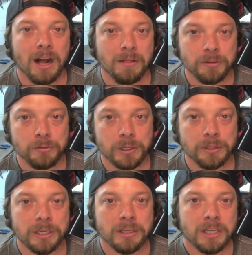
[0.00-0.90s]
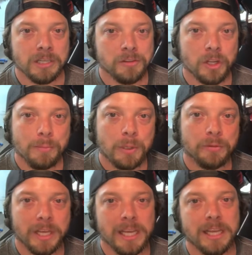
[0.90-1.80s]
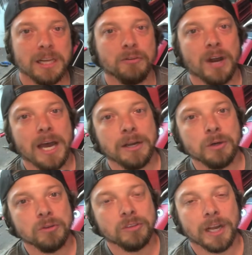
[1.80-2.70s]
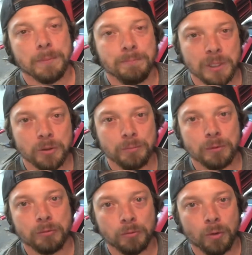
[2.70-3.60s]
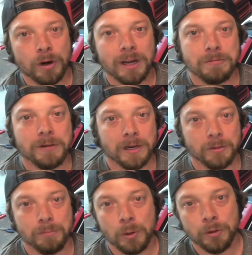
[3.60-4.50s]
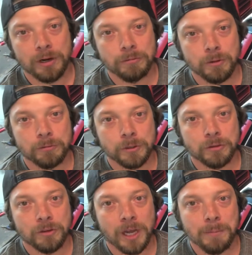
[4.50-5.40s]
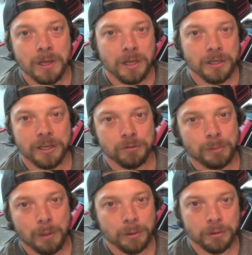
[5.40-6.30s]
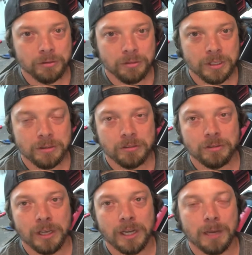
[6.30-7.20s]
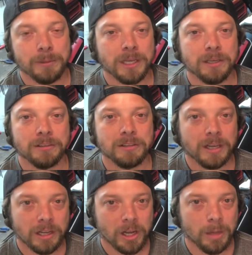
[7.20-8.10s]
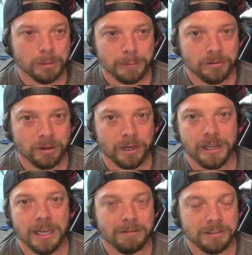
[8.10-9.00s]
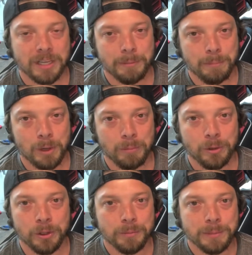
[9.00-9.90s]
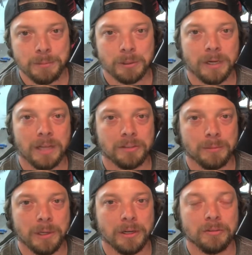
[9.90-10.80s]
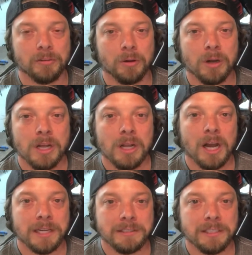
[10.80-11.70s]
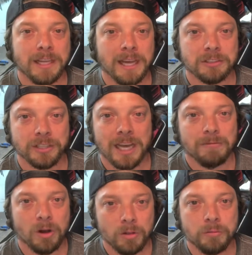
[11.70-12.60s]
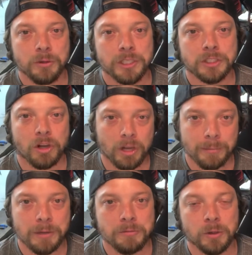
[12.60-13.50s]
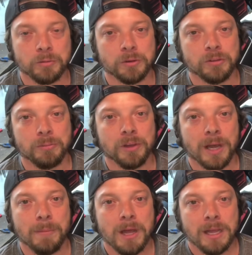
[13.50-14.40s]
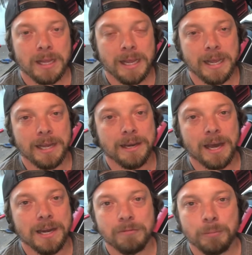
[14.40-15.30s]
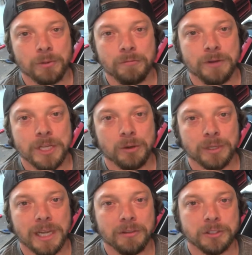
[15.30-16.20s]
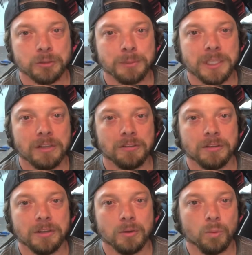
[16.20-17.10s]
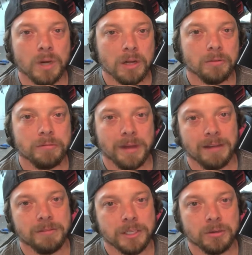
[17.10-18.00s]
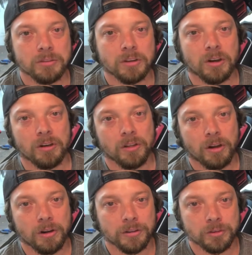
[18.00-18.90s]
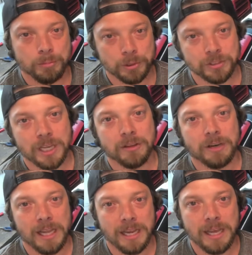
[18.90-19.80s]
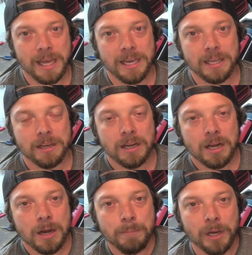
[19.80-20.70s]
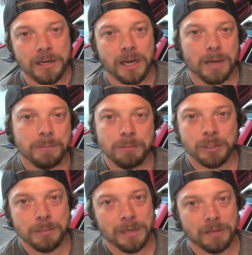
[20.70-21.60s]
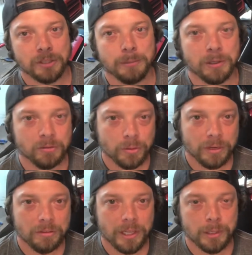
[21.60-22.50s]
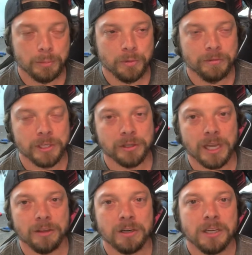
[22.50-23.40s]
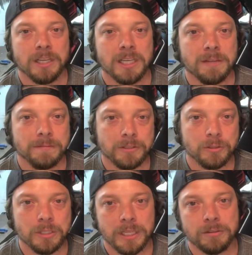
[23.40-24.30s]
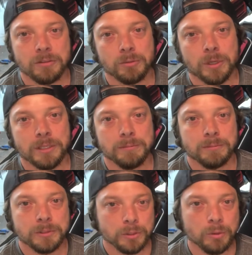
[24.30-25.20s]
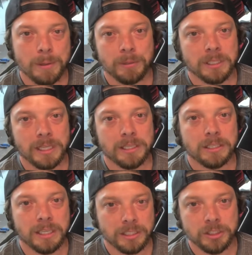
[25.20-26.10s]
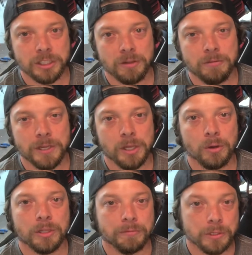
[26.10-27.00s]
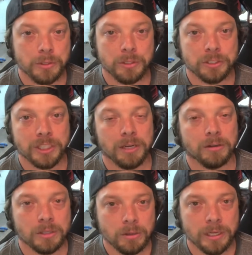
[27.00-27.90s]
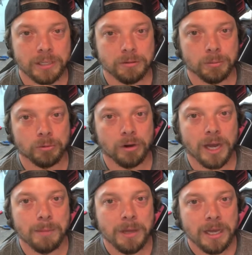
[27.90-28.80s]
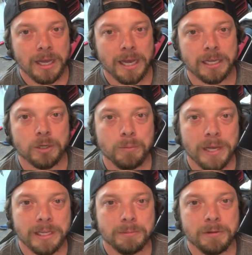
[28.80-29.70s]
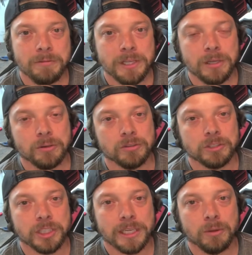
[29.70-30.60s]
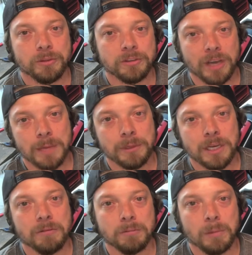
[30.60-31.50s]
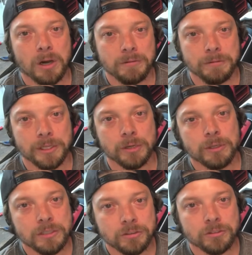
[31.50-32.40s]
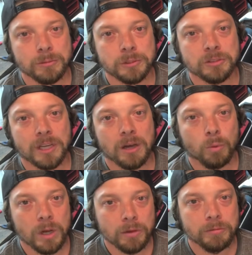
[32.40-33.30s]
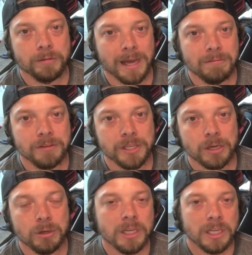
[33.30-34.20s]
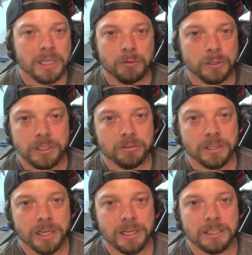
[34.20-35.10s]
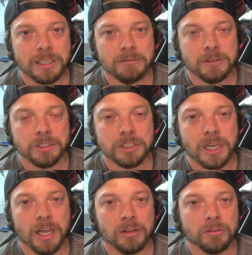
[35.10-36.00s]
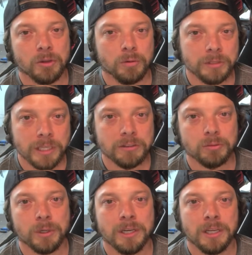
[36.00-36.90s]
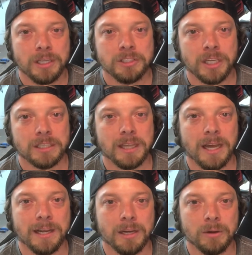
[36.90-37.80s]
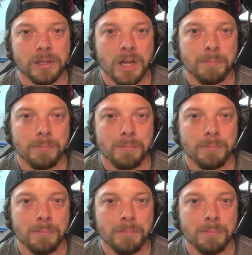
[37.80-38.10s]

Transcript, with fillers: This video here is all about the AN rad hose that I built before I fired the motor up for the first time. You guys have probably already seen this thing. I'm getting a ton of compliments on it every time I pop the hood. People are asking about it. So I did actually have all the footage on my phone for some time and I never put the video together just because the weld fab videos are the hardest to put together and edit. But people keep asking about it, so I decided to put the video together. If you do like this one, do remember to like and share the video. If you're new to the channel, go ahead and subscribe and go back in my videos and check out the timing cover mod video. It's a similar style weld fab video. It really doesn't get any love on the channel. So if you like this one, check that out.